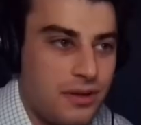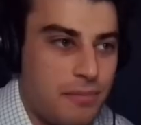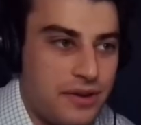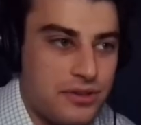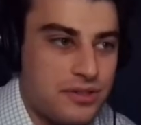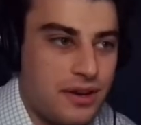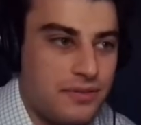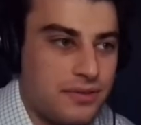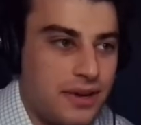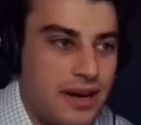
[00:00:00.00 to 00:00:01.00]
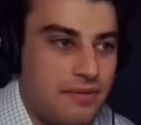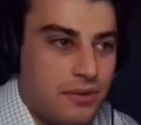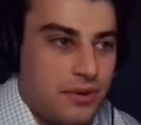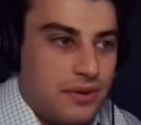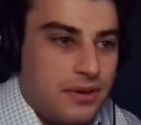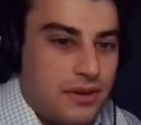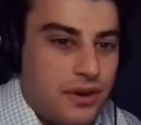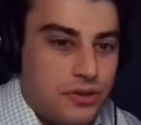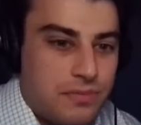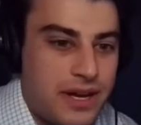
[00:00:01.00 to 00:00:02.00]
Microsoft, right? Everyone
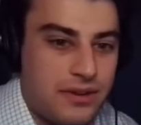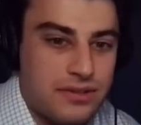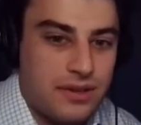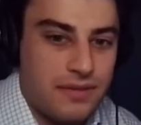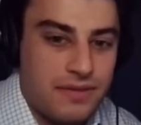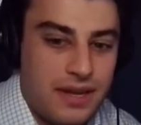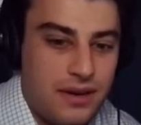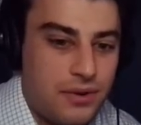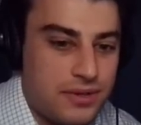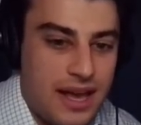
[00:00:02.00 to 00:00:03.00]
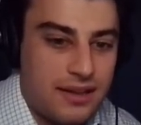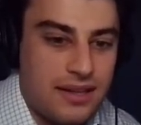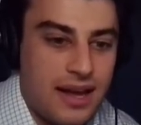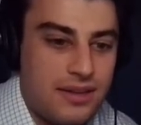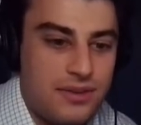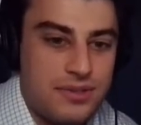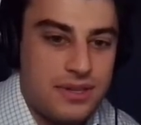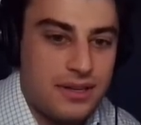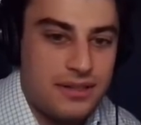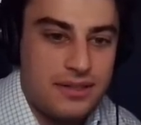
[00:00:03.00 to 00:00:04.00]
knows Microsoft. They know exactly how to use
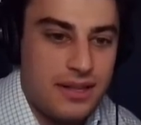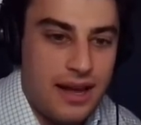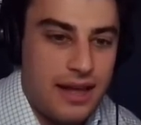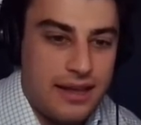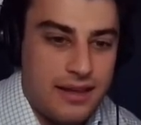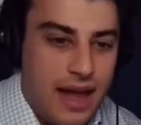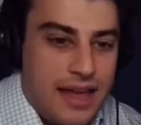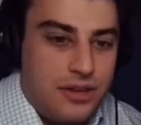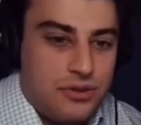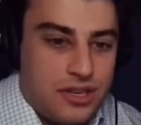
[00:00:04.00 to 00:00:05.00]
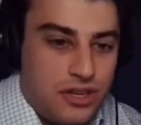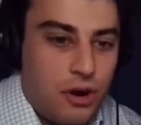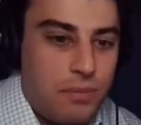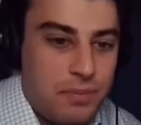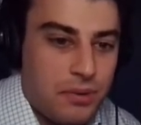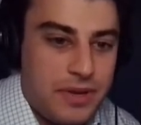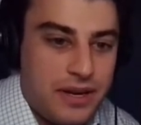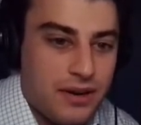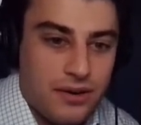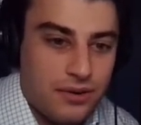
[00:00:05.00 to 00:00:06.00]
it. Like I use Adobe
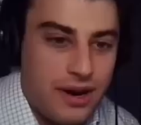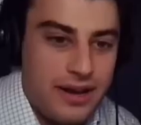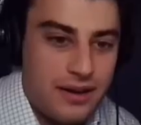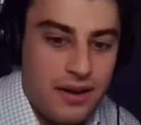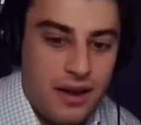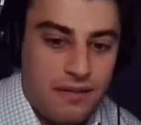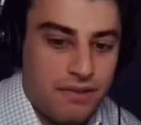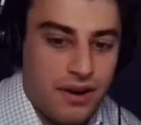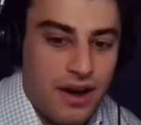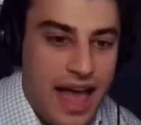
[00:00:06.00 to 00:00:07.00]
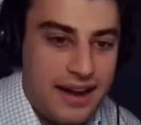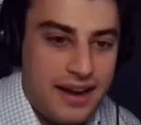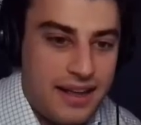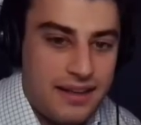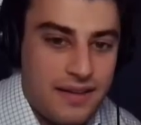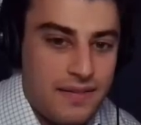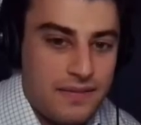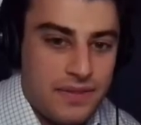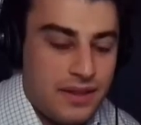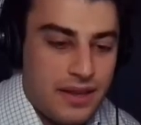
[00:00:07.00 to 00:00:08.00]
Premiere, right, for editing.
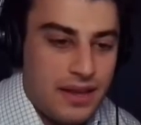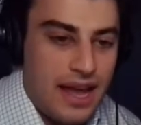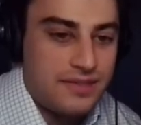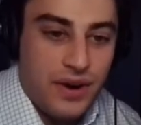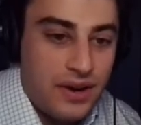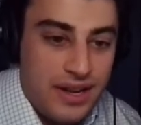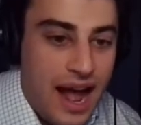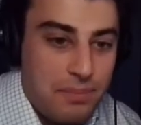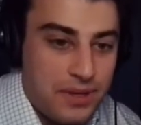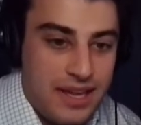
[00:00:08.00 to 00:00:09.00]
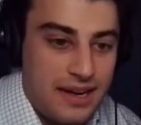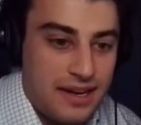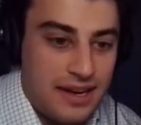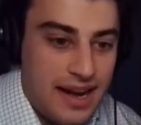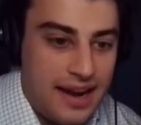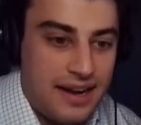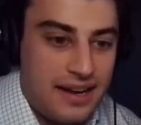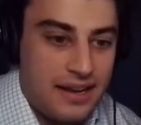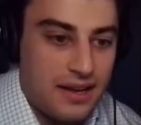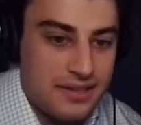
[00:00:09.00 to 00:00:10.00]
It's very complicated, an
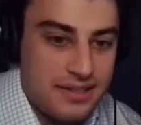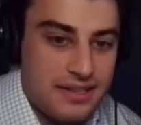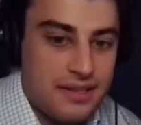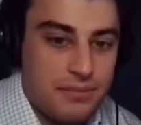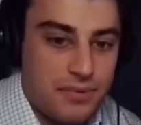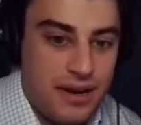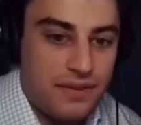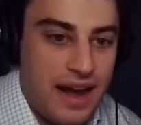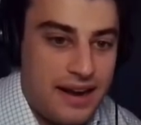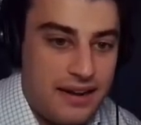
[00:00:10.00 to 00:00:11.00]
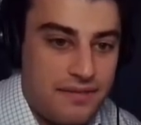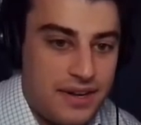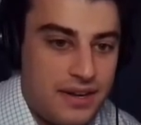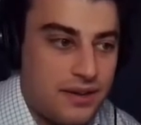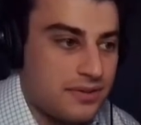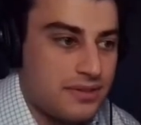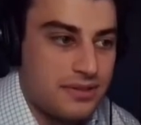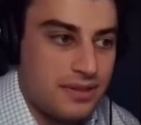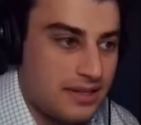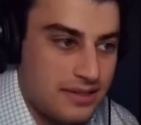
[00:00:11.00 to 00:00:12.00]
editing system, right, for editing
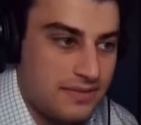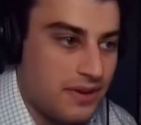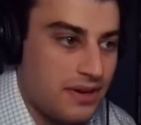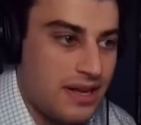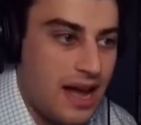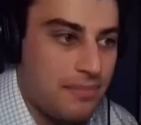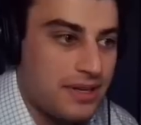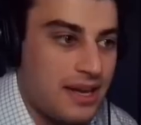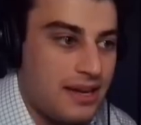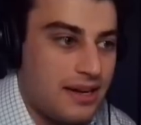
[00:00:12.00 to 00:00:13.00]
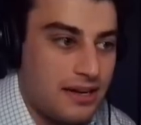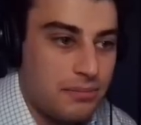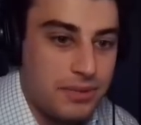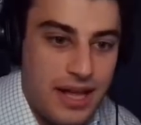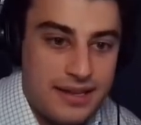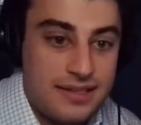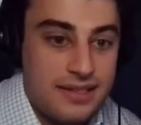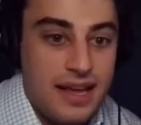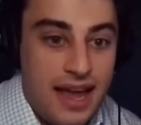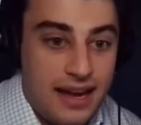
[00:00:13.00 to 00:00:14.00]
videos. It's very complicated and complex,
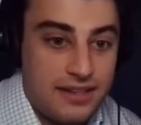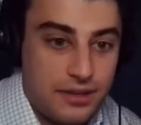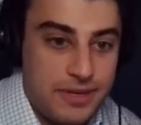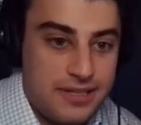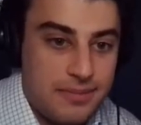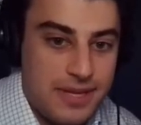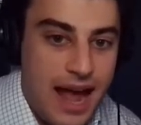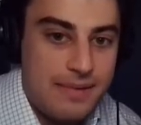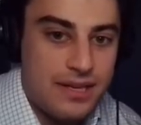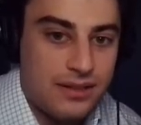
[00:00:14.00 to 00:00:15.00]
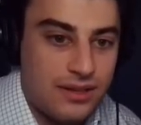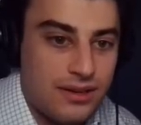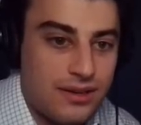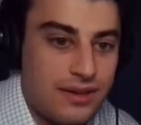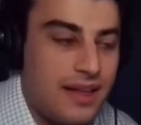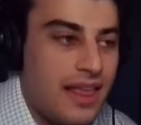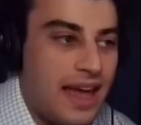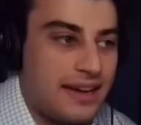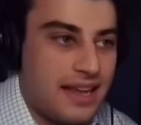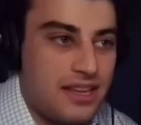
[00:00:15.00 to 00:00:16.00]
and it took me some time to learn.
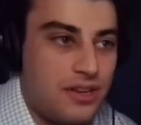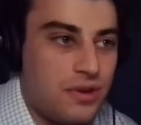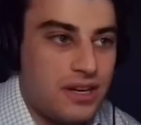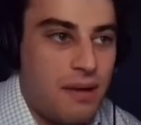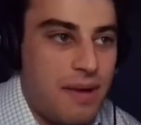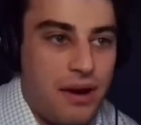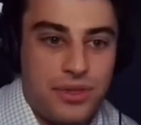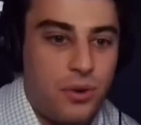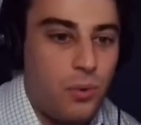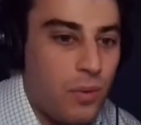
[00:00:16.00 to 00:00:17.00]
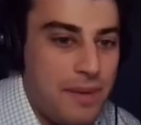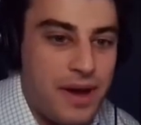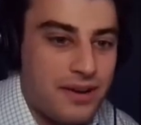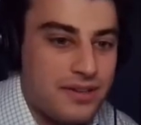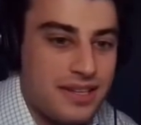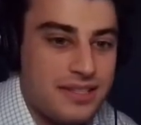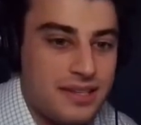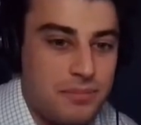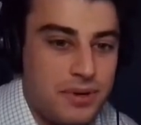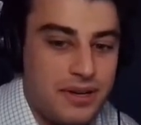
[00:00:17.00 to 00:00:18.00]
And it's like you could come out with a way better
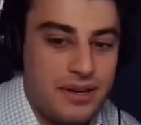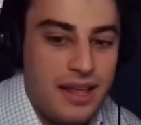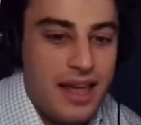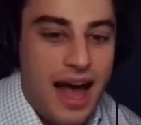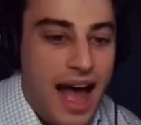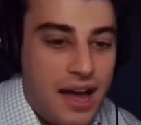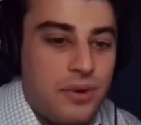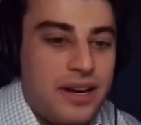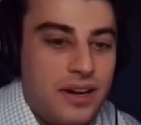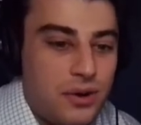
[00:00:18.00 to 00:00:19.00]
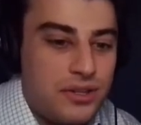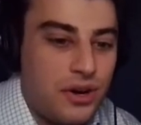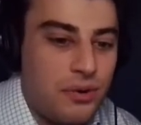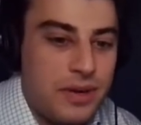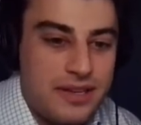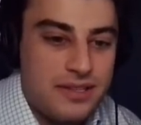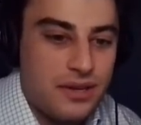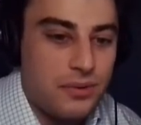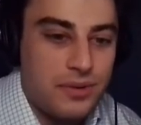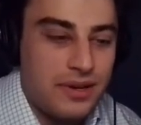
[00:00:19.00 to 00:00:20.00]
system, but I already know Adobe,
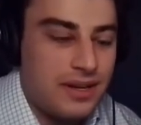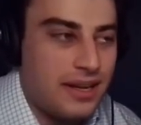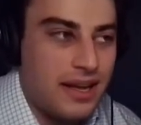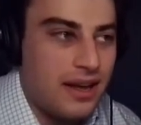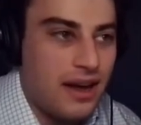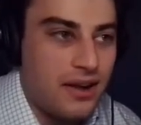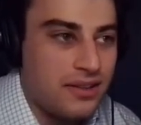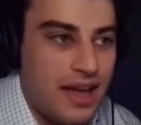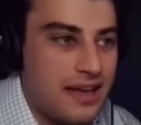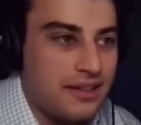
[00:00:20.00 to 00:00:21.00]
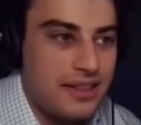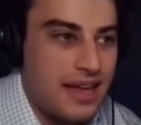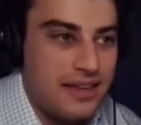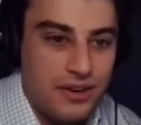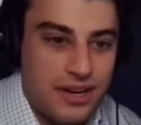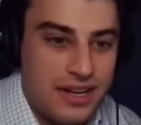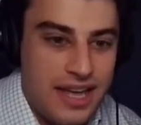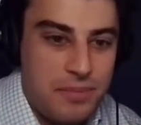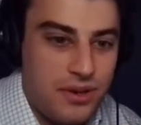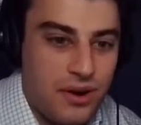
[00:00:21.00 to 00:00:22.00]
so unlikely that you're going to
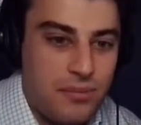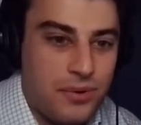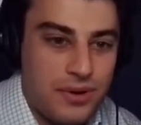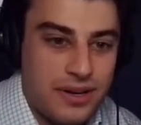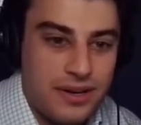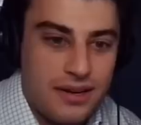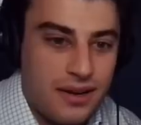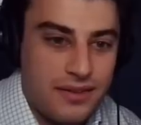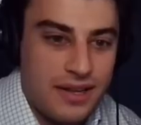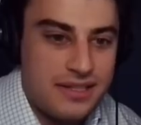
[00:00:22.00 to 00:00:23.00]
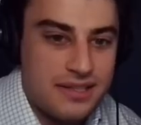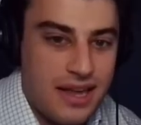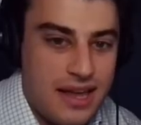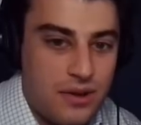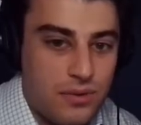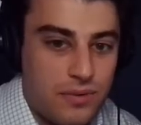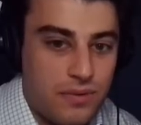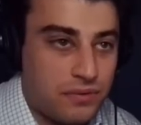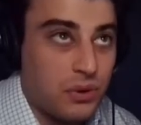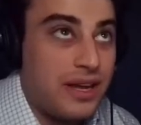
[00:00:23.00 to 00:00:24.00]
get me onboarded unless it's like
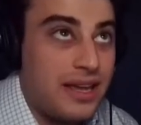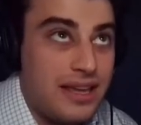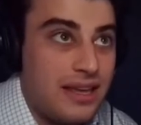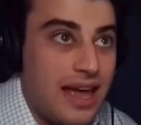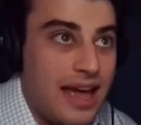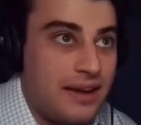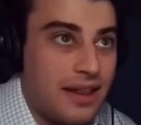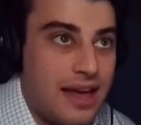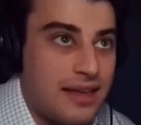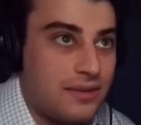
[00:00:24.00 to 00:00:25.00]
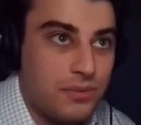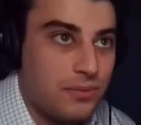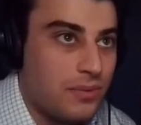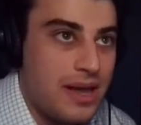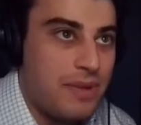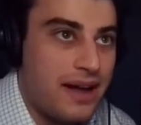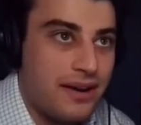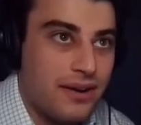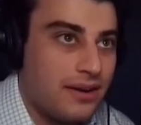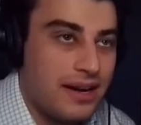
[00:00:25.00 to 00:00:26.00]
free and like way
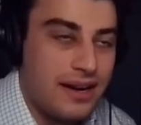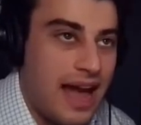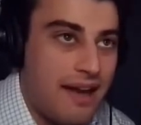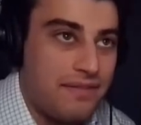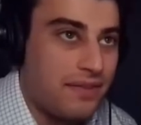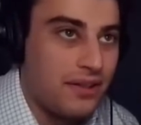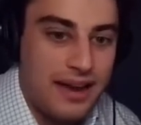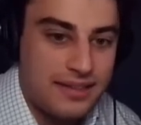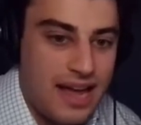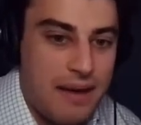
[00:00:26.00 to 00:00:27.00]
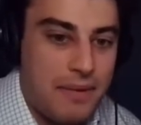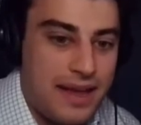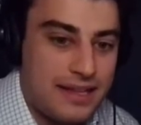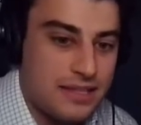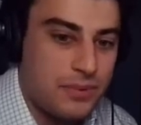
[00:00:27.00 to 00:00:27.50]
better and I have a lot of time on hands. The